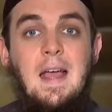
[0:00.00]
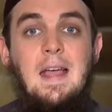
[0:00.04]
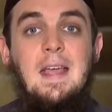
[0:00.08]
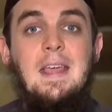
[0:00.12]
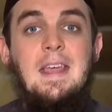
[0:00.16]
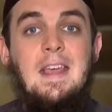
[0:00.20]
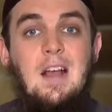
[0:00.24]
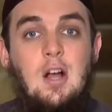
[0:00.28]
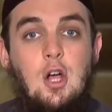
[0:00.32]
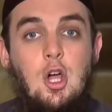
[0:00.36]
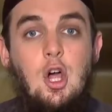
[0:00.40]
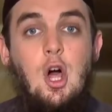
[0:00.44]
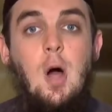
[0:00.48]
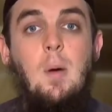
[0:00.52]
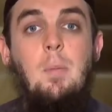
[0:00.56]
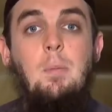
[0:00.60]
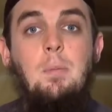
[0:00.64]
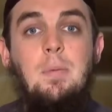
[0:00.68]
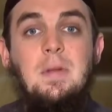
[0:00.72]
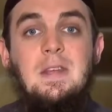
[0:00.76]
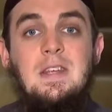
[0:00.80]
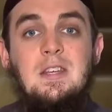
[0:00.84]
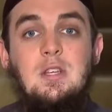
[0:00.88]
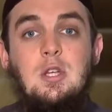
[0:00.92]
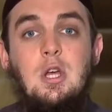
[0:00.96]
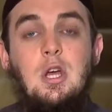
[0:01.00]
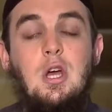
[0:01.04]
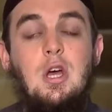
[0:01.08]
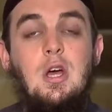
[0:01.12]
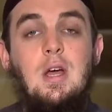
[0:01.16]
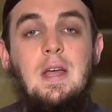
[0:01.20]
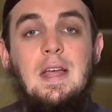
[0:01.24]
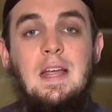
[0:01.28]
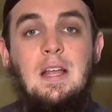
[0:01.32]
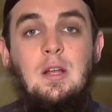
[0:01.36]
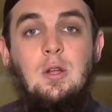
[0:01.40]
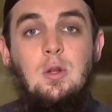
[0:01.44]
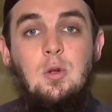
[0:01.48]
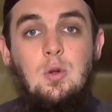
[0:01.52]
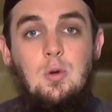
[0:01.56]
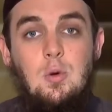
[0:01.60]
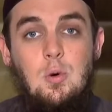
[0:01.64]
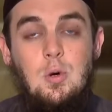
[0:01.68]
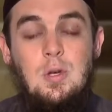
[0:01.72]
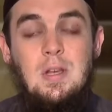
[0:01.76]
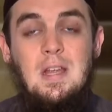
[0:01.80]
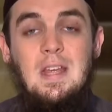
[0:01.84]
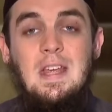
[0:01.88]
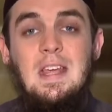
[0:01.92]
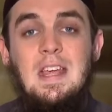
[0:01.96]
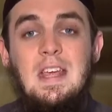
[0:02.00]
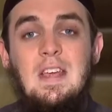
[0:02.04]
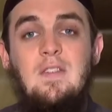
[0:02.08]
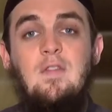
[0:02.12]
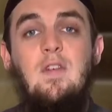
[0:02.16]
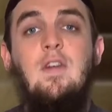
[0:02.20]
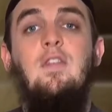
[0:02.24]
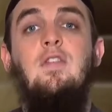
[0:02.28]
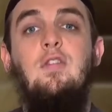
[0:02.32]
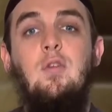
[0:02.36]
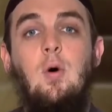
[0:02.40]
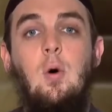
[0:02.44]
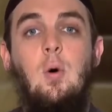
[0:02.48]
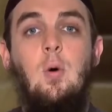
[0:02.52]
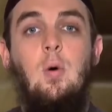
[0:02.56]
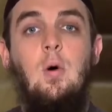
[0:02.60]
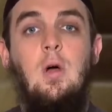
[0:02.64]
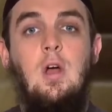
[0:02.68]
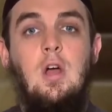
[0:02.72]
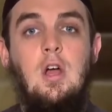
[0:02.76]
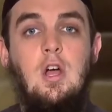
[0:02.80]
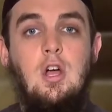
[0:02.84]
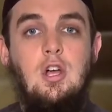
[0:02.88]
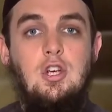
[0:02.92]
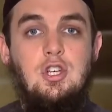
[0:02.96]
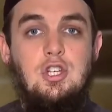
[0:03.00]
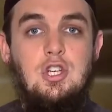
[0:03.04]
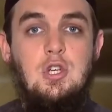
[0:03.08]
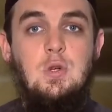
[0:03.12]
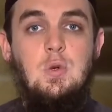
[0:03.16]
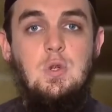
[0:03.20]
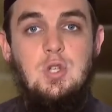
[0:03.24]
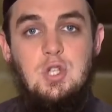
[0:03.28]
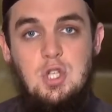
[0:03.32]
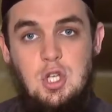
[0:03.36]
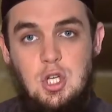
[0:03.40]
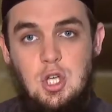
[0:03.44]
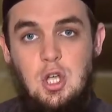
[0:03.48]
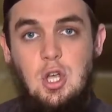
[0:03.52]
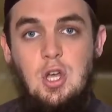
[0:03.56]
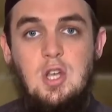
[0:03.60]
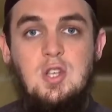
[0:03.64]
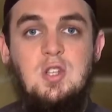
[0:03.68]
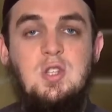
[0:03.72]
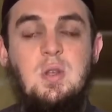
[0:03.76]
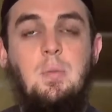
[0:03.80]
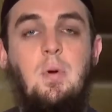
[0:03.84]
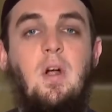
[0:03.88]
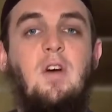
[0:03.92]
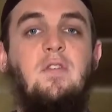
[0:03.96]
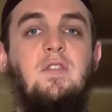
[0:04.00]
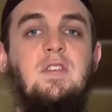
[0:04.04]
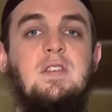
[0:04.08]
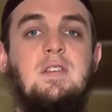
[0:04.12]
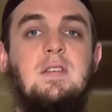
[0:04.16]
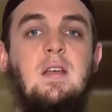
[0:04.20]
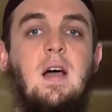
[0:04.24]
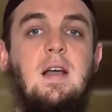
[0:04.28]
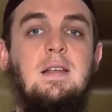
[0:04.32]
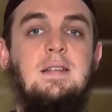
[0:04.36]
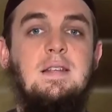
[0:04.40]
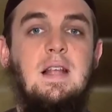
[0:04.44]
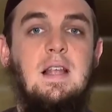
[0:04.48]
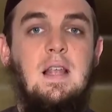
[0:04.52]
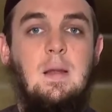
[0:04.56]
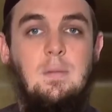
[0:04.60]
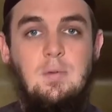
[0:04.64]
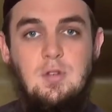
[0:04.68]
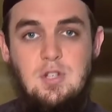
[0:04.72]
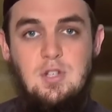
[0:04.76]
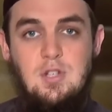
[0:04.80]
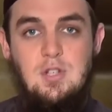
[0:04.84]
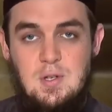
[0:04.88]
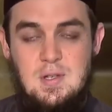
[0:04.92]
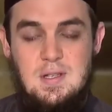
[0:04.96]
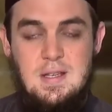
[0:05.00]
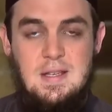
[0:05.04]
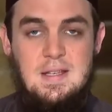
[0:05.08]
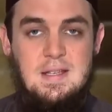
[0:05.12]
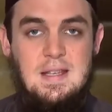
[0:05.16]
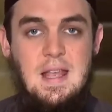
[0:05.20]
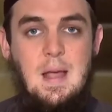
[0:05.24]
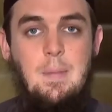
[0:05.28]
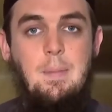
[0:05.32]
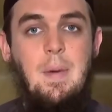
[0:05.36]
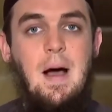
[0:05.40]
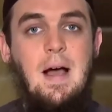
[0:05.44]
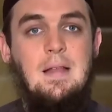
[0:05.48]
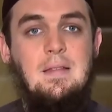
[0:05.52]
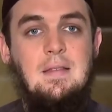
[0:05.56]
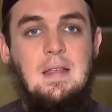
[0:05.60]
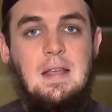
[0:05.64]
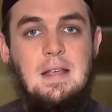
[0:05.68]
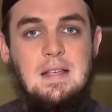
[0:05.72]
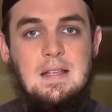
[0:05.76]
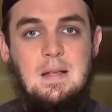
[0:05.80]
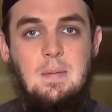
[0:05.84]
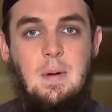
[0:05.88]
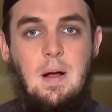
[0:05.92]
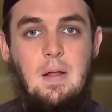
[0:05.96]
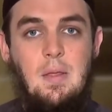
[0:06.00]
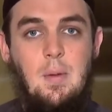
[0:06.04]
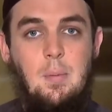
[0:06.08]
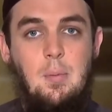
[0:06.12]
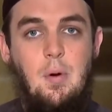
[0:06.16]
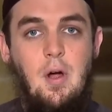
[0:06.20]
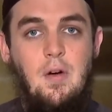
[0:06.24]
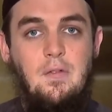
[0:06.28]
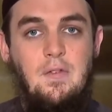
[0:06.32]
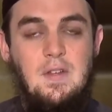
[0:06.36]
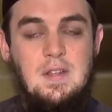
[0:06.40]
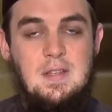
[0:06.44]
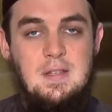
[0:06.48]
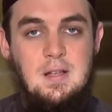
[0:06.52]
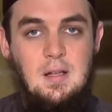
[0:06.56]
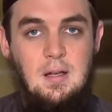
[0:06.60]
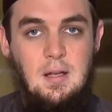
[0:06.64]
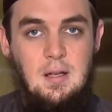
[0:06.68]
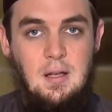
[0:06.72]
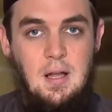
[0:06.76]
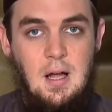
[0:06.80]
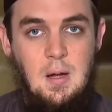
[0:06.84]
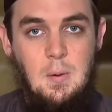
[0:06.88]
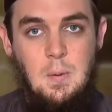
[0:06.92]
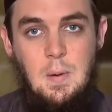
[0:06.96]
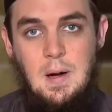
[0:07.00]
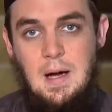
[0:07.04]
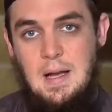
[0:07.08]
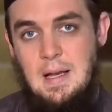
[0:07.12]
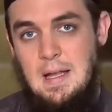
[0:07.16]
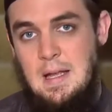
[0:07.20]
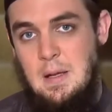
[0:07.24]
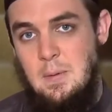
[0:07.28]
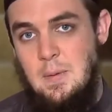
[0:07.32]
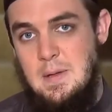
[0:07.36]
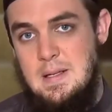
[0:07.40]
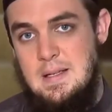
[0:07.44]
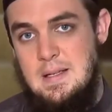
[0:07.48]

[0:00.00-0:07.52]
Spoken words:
He accompanied her in good, even though she used to curse the Prophet sallallahu alayhi wa sallam and she used to say bad things about the Prophet sallallahu alayhi wa